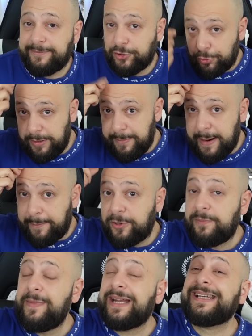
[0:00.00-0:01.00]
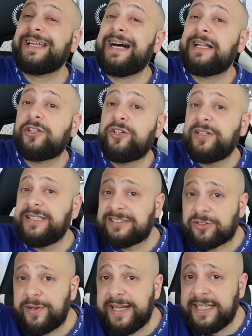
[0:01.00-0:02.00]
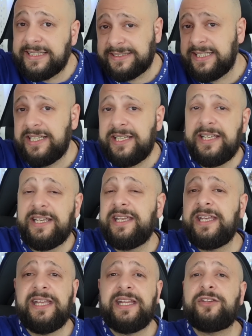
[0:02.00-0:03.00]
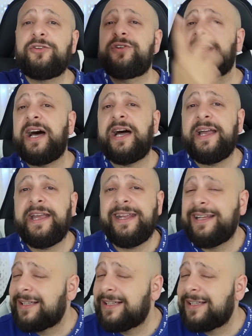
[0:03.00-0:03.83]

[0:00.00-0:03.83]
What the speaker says: Do you remember? Mercato is crazy tonight,